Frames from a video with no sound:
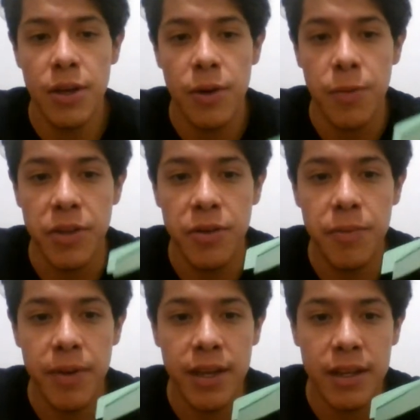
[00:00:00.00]
when you
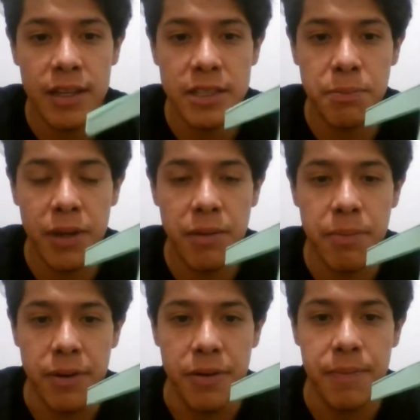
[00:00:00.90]
make this
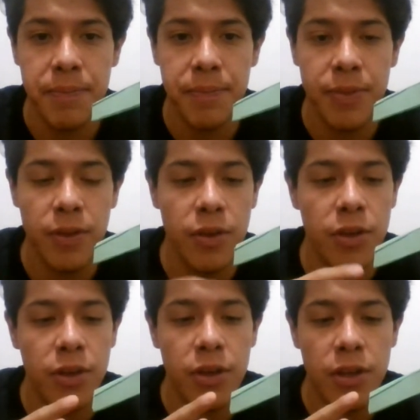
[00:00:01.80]
paper,
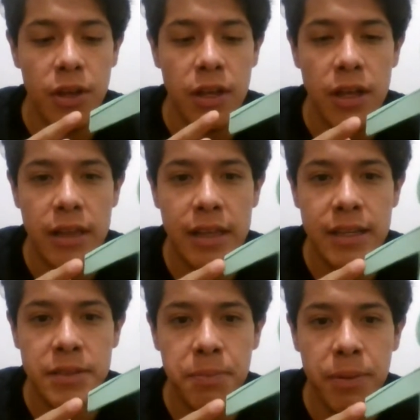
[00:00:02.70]
these
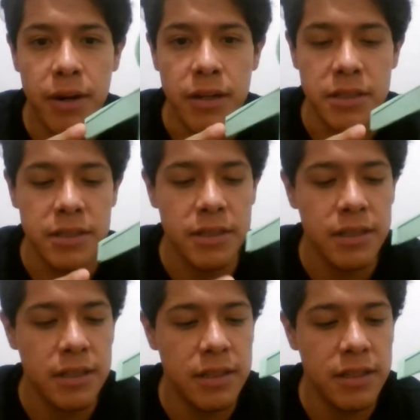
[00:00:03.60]
parts,
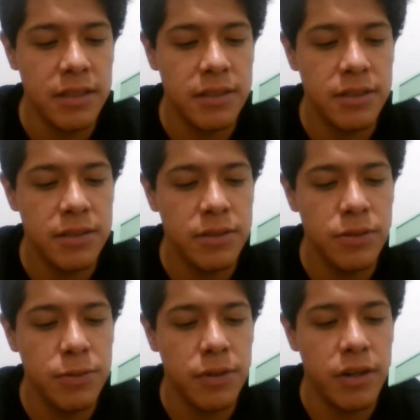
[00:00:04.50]
these
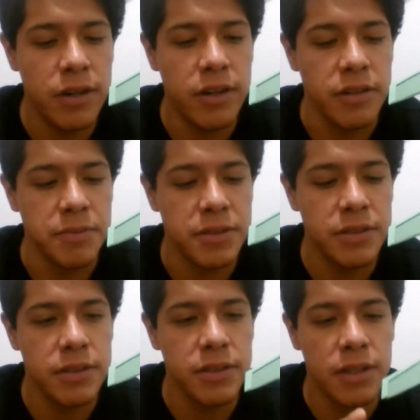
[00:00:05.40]
two arms,
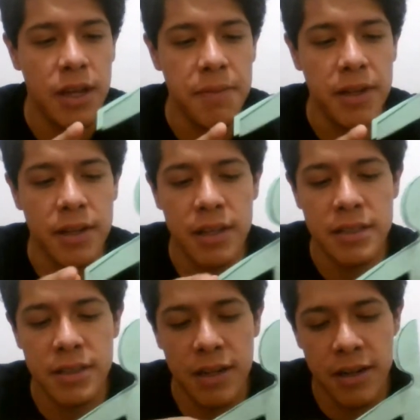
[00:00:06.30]
this
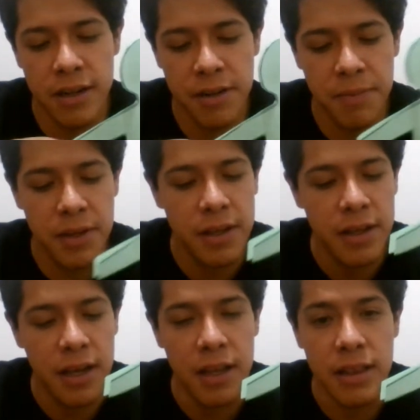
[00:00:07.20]
arm
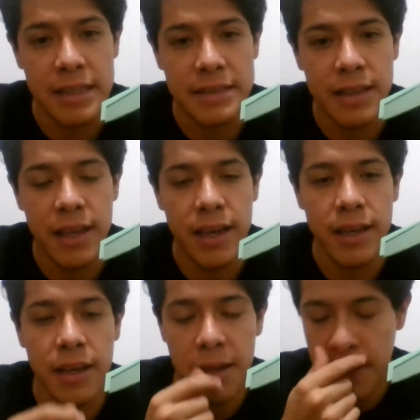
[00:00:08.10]
and this leg,
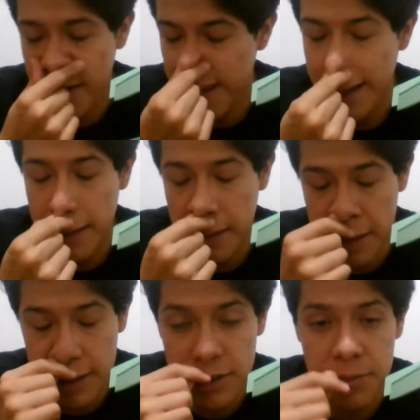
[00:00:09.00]
they
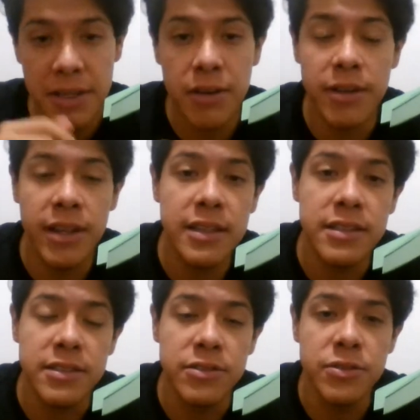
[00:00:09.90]
need to be connected
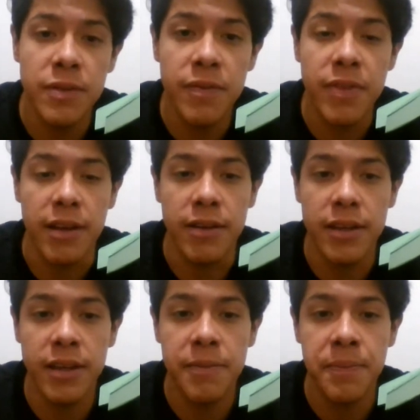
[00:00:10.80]
to something,
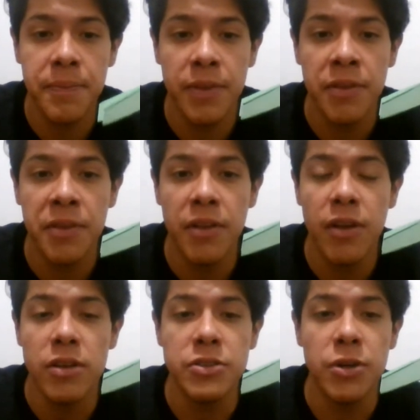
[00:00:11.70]
okay?
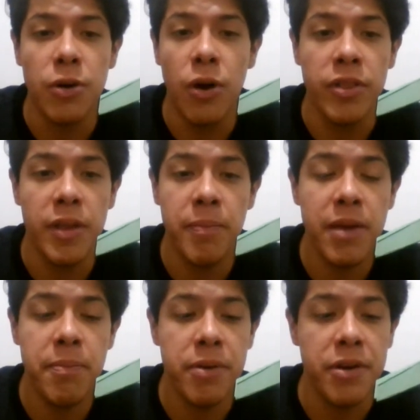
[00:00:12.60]
So on the
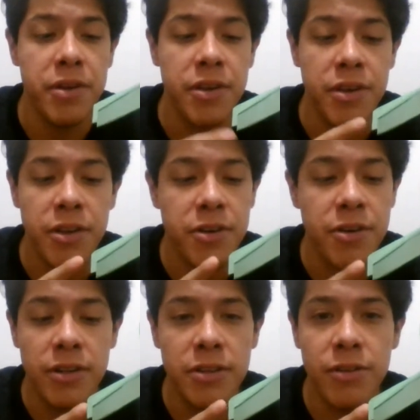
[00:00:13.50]
paper, you're
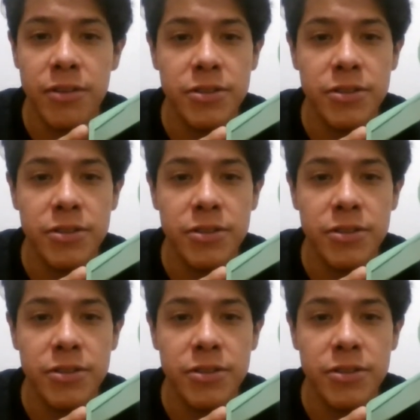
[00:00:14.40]
not going to